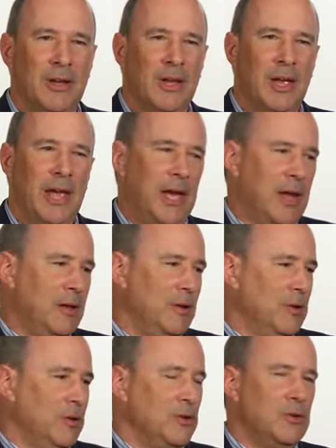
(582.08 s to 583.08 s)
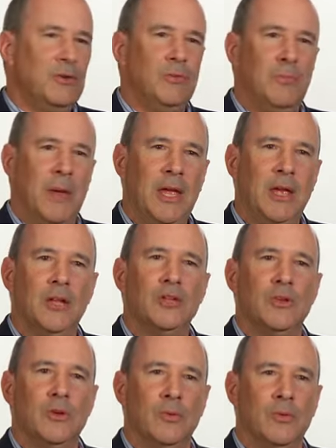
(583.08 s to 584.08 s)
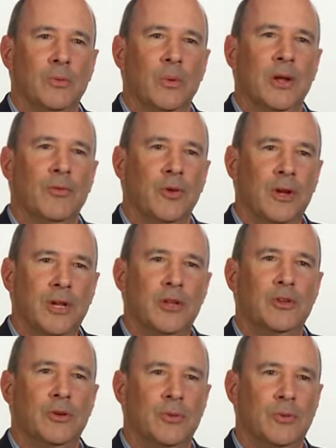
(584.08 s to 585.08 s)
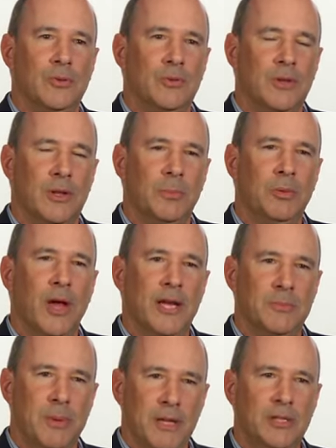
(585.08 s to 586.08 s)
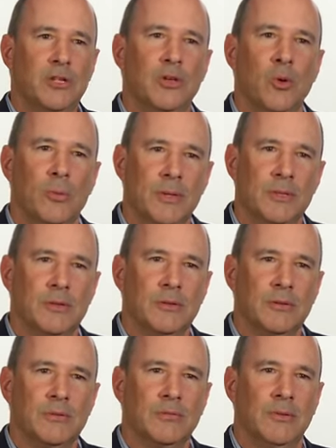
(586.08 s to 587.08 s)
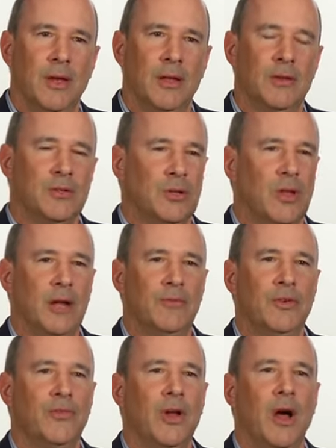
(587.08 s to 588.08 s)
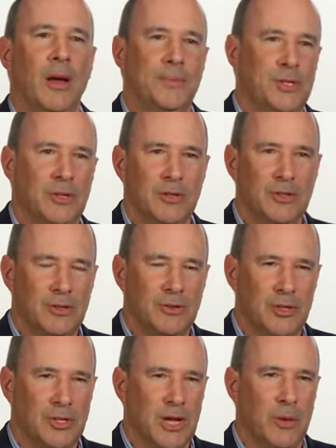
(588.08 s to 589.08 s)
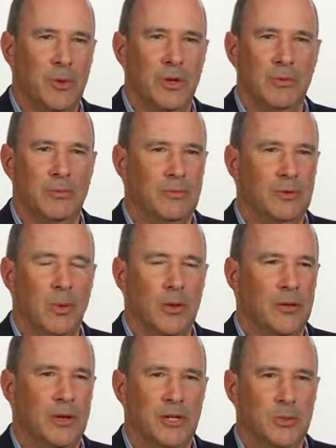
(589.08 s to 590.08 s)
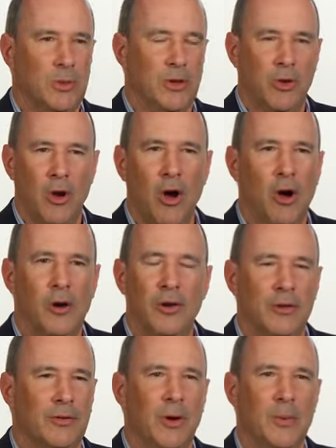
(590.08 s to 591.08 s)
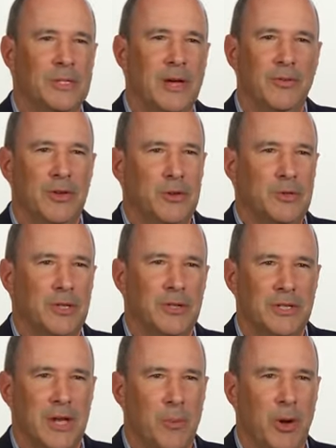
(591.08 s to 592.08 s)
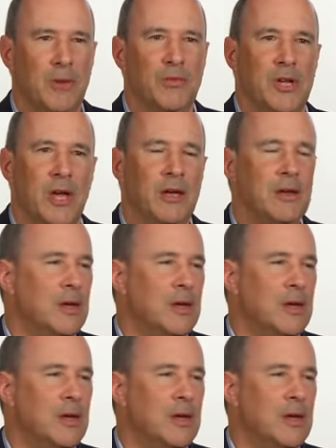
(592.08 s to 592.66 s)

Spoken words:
and making it do whatever it can do that applies best to your business. Okay, there's a lot of different options, just like when you do other things with your car, you don't always have to use it the same way every day.